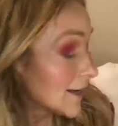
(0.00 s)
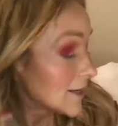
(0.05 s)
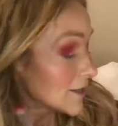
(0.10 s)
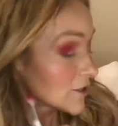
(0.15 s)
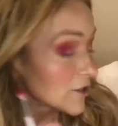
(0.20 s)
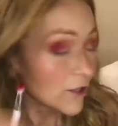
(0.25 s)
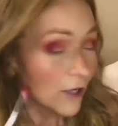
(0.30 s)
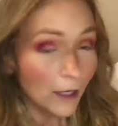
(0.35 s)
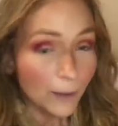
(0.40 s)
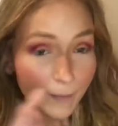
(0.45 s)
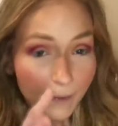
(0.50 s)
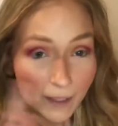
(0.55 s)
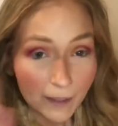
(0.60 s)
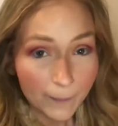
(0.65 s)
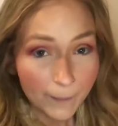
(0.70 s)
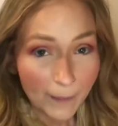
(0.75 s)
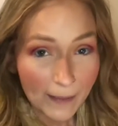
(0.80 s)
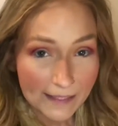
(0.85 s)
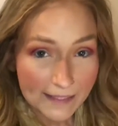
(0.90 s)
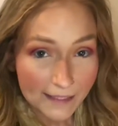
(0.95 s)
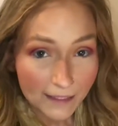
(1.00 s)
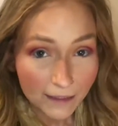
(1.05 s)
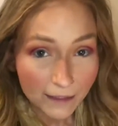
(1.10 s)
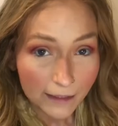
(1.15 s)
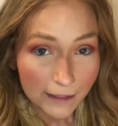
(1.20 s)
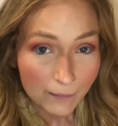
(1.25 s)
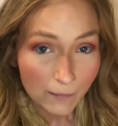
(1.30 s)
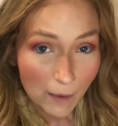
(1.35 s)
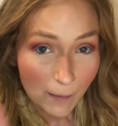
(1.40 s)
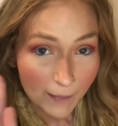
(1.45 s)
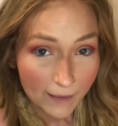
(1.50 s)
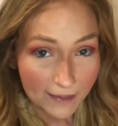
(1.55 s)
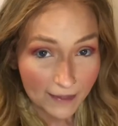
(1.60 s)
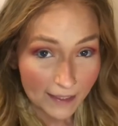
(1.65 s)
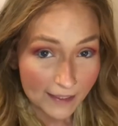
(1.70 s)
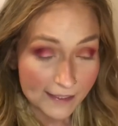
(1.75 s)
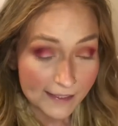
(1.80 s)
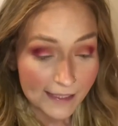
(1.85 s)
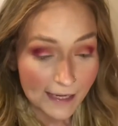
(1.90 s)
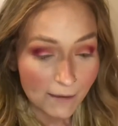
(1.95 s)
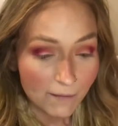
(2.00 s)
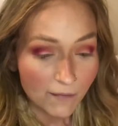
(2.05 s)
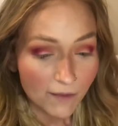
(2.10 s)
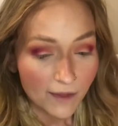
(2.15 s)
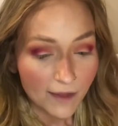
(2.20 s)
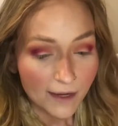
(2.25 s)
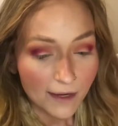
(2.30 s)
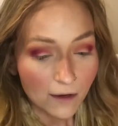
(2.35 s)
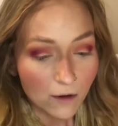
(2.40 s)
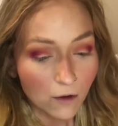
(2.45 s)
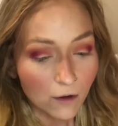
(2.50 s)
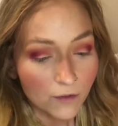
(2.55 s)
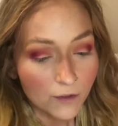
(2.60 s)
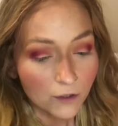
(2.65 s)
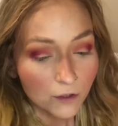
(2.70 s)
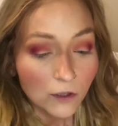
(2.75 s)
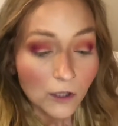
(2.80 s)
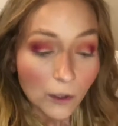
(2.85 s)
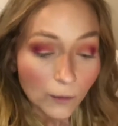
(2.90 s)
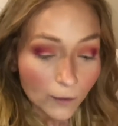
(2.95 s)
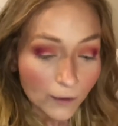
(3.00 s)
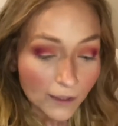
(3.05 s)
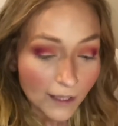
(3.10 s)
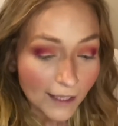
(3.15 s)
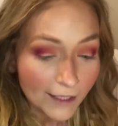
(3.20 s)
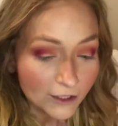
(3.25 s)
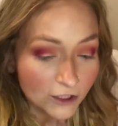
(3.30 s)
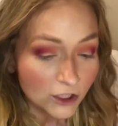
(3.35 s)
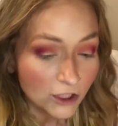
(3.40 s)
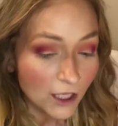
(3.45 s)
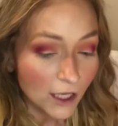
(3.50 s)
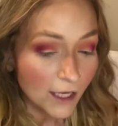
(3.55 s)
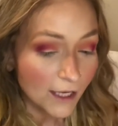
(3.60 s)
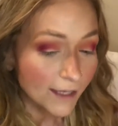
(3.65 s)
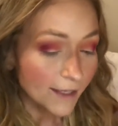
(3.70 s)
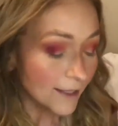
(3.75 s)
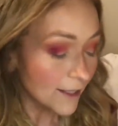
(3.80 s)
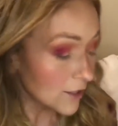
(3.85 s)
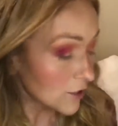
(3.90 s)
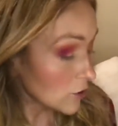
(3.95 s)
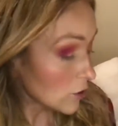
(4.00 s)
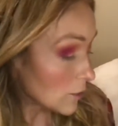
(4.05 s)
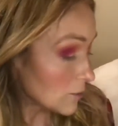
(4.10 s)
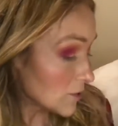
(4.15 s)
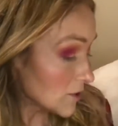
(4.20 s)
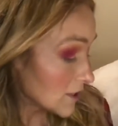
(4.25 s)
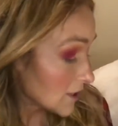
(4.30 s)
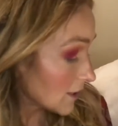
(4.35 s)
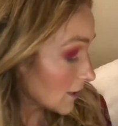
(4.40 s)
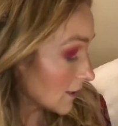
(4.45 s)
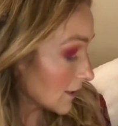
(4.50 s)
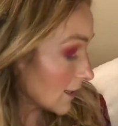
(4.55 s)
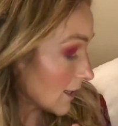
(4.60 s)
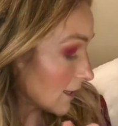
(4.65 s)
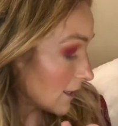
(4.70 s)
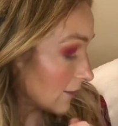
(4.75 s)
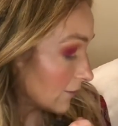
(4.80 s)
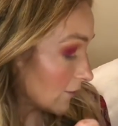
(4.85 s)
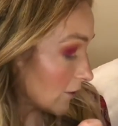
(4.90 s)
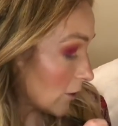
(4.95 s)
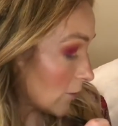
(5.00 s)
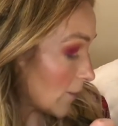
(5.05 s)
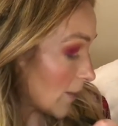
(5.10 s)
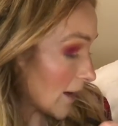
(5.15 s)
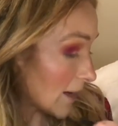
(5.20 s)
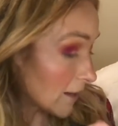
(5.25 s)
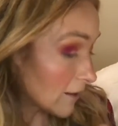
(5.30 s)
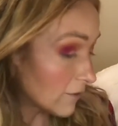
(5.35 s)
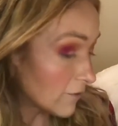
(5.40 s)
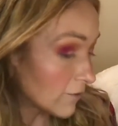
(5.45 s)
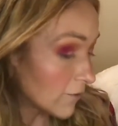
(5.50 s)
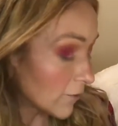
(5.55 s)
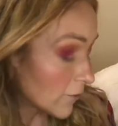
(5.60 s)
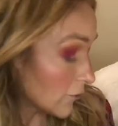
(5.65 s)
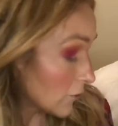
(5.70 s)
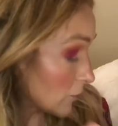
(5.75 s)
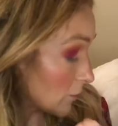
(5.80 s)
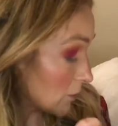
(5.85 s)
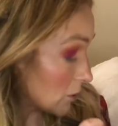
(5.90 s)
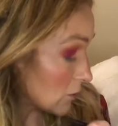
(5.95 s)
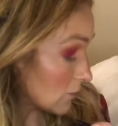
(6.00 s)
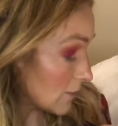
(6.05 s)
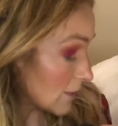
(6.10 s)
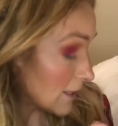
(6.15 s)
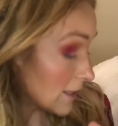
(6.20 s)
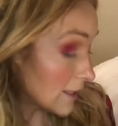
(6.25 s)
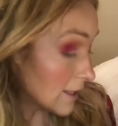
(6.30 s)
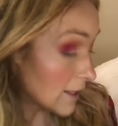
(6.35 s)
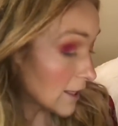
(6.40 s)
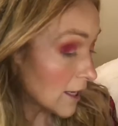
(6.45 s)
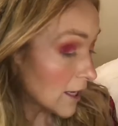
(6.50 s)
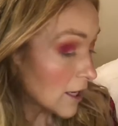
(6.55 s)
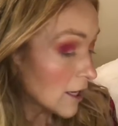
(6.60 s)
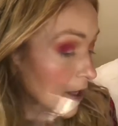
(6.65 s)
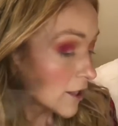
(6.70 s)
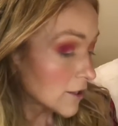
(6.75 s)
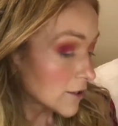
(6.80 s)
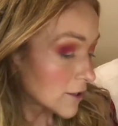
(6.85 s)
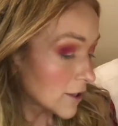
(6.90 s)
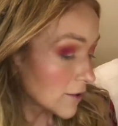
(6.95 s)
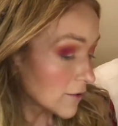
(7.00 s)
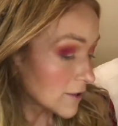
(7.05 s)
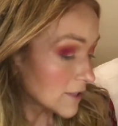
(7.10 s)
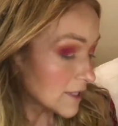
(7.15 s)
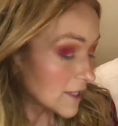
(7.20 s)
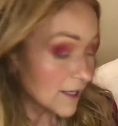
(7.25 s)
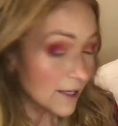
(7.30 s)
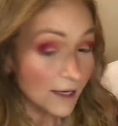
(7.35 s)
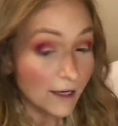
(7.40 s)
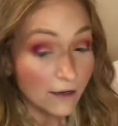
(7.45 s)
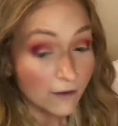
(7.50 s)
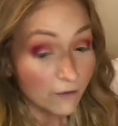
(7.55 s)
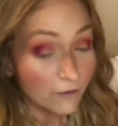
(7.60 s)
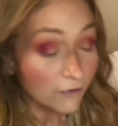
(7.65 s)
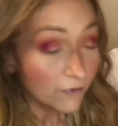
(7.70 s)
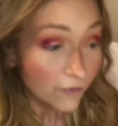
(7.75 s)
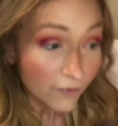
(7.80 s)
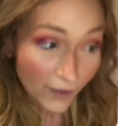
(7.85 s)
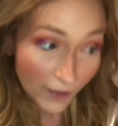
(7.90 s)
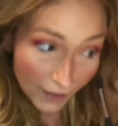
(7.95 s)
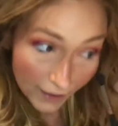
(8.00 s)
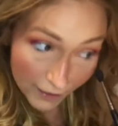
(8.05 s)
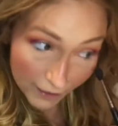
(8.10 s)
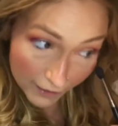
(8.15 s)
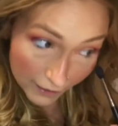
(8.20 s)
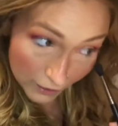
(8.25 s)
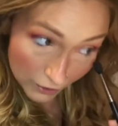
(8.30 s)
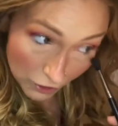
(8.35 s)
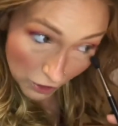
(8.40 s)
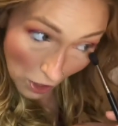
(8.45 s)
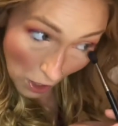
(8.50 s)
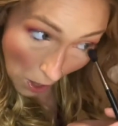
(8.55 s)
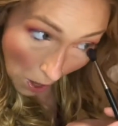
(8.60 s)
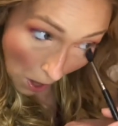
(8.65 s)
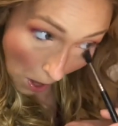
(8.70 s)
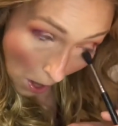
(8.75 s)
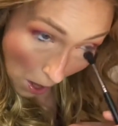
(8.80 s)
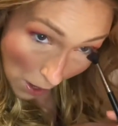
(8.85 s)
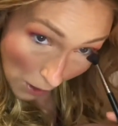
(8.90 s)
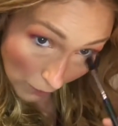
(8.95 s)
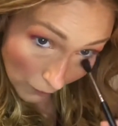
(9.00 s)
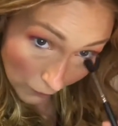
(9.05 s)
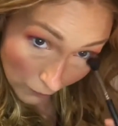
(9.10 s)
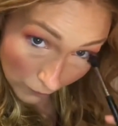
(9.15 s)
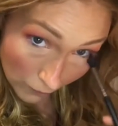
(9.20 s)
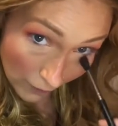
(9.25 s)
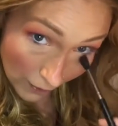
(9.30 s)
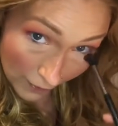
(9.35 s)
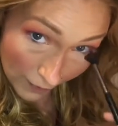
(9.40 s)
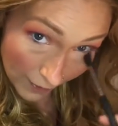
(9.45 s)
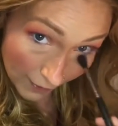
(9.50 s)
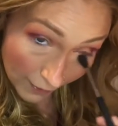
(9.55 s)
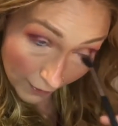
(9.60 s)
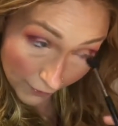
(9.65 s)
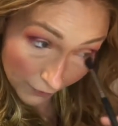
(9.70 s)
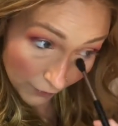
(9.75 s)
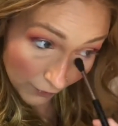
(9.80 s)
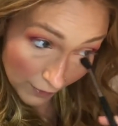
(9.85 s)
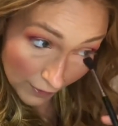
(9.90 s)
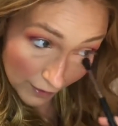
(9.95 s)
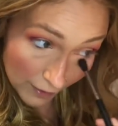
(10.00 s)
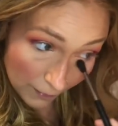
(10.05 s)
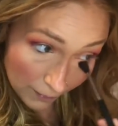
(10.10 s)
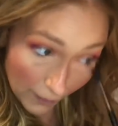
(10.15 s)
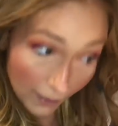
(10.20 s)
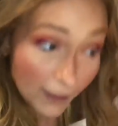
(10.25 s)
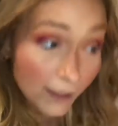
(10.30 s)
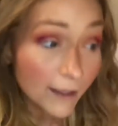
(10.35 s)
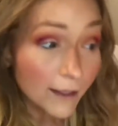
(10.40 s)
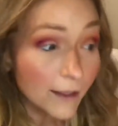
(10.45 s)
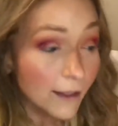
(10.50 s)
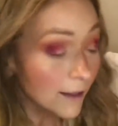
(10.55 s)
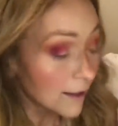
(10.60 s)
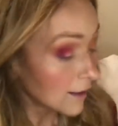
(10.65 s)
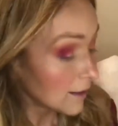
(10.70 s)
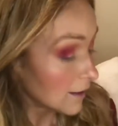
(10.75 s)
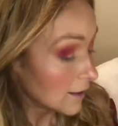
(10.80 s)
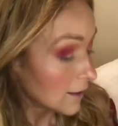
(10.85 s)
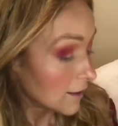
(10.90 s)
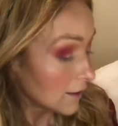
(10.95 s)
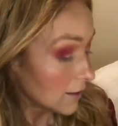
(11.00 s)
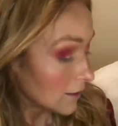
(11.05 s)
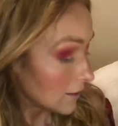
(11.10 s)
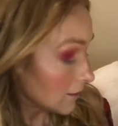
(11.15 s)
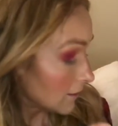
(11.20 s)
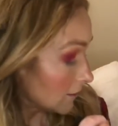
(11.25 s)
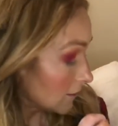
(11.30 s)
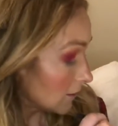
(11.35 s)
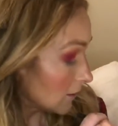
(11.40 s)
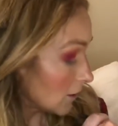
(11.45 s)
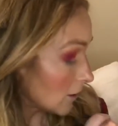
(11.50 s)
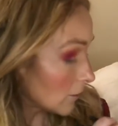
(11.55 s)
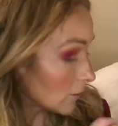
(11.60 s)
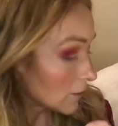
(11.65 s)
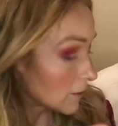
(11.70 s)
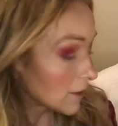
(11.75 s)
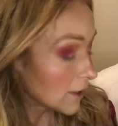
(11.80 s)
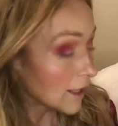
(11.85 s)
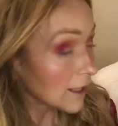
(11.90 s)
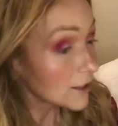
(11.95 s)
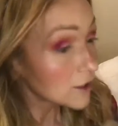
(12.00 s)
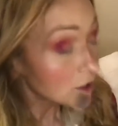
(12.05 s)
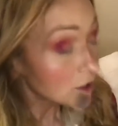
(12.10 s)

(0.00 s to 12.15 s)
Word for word: so now I'm gonna basically mimic that same thing on the lower lash line. So I'm just gonna kind of go back and forth between toasted and fudge. Run that underneath my lower lash